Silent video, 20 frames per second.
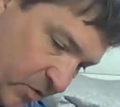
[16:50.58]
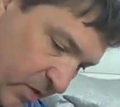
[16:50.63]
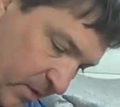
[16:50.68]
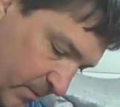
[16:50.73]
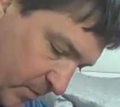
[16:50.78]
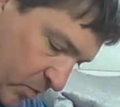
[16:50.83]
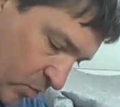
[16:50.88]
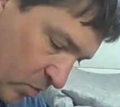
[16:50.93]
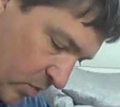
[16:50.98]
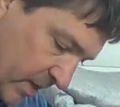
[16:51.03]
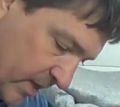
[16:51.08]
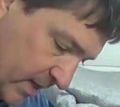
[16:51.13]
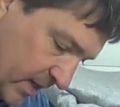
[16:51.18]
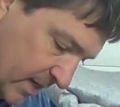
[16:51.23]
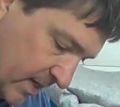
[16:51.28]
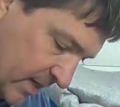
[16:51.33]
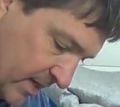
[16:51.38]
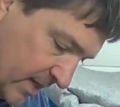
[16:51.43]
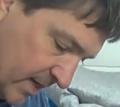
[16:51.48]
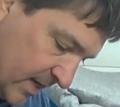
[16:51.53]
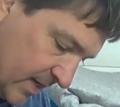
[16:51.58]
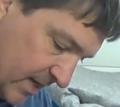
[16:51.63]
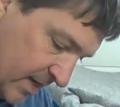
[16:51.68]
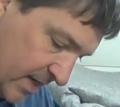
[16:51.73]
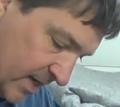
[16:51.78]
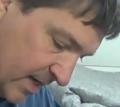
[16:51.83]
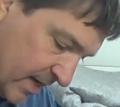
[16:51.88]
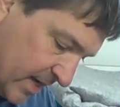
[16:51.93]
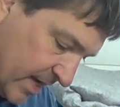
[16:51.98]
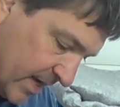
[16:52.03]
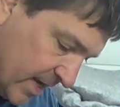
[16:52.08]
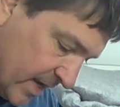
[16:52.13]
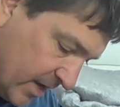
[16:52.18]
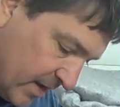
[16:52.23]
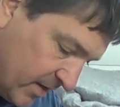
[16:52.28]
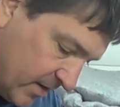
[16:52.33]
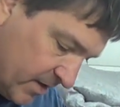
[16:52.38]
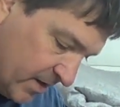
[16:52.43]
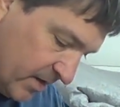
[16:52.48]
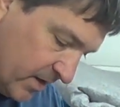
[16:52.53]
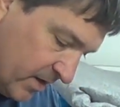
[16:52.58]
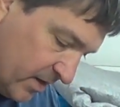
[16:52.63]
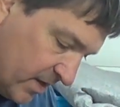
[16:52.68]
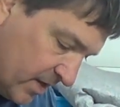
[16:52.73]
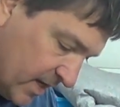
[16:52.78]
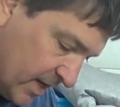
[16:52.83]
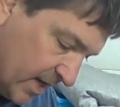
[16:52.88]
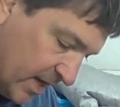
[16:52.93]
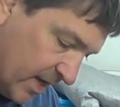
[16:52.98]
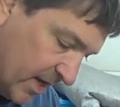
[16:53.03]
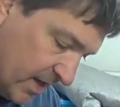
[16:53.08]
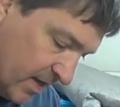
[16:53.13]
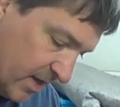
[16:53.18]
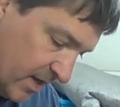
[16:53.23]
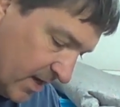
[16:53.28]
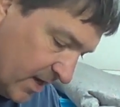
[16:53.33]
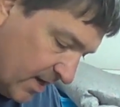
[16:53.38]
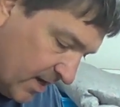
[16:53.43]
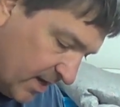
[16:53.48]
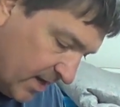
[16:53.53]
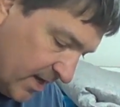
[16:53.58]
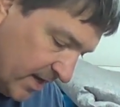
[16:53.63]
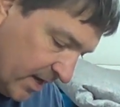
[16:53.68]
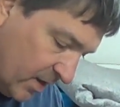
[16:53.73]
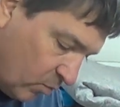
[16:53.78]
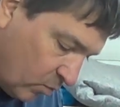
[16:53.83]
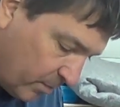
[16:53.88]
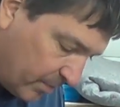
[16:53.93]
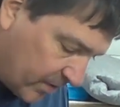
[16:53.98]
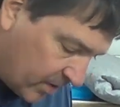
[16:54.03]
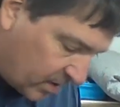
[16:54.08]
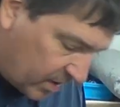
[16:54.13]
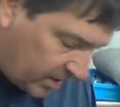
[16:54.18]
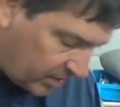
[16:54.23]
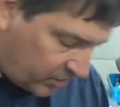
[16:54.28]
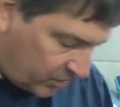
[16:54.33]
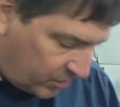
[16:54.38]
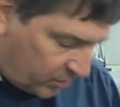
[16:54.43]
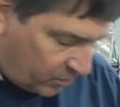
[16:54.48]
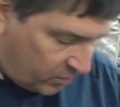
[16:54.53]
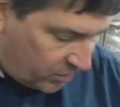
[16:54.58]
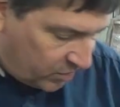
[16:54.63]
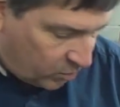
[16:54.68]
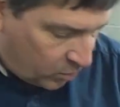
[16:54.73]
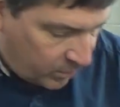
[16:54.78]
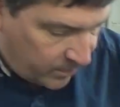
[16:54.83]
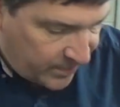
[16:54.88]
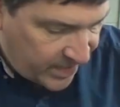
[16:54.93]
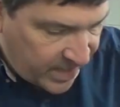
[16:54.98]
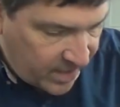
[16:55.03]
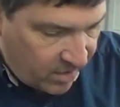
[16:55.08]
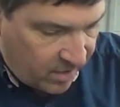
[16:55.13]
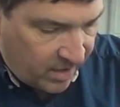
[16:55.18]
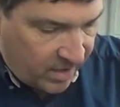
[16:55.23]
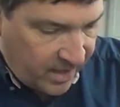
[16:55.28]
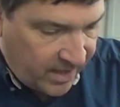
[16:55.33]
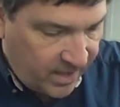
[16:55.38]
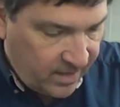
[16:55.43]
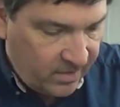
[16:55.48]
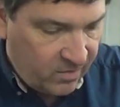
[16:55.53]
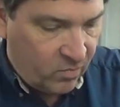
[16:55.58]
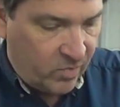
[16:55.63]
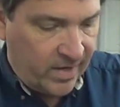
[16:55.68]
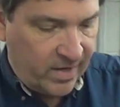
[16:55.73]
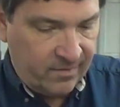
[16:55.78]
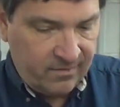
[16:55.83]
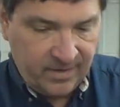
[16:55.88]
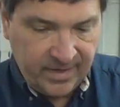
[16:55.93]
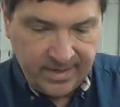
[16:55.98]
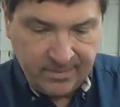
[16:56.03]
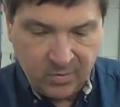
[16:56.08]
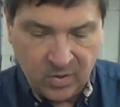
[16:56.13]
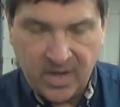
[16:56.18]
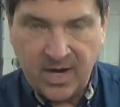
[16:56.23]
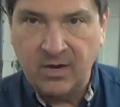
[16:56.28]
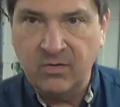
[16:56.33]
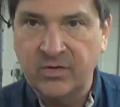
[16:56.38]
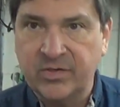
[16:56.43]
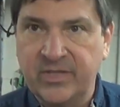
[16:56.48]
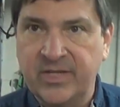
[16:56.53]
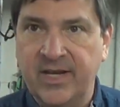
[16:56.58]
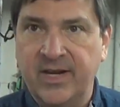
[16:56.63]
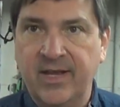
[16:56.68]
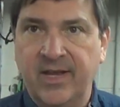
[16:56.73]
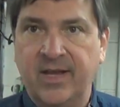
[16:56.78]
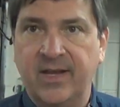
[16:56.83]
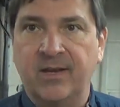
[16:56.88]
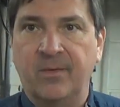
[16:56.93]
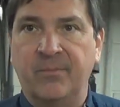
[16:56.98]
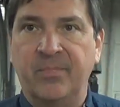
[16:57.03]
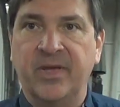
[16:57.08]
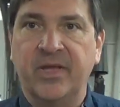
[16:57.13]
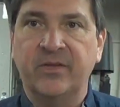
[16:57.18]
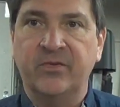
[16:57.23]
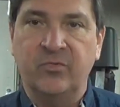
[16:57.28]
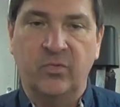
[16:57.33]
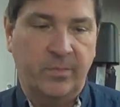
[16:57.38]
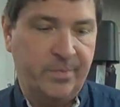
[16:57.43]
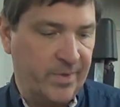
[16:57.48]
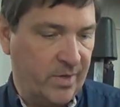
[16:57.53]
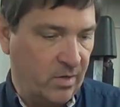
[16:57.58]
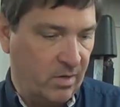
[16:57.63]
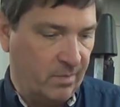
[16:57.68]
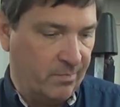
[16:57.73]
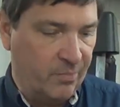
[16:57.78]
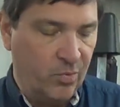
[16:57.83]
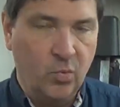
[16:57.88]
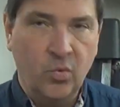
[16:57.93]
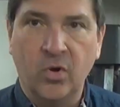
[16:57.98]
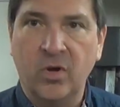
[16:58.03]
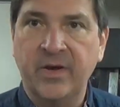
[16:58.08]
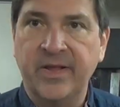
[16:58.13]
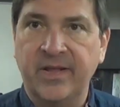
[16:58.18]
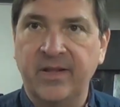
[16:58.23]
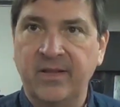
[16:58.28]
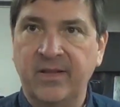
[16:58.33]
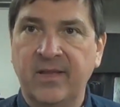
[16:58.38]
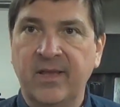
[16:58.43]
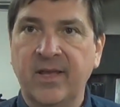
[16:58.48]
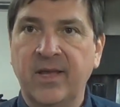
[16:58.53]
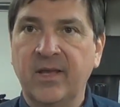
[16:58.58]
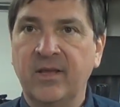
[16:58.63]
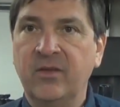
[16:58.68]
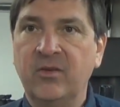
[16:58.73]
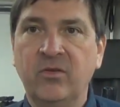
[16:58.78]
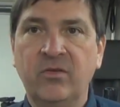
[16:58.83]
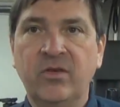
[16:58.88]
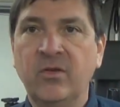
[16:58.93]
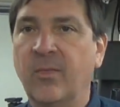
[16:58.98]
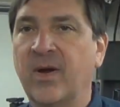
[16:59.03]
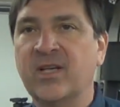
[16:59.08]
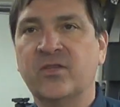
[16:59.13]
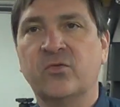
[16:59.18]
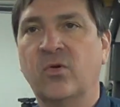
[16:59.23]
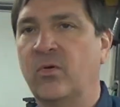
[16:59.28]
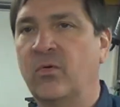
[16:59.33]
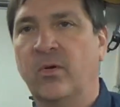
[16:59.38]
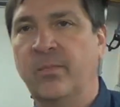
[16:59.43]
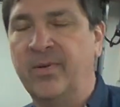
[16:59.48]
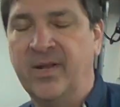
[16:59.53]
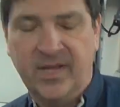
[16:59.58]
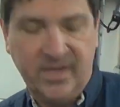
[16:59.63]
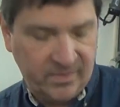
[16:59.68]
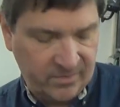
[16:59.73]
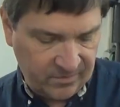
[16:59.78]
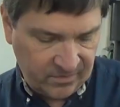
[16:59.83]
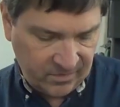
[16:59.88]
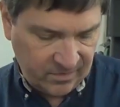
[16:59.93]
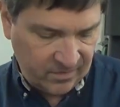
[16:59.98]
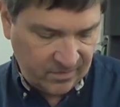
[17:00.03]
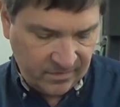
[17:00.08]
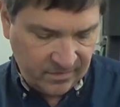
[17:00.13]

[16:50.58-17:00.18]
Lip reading: chips on it, and it'll punish you to repair it in the way of labor hours, sitting at a bench repairing a board that you might as well replace for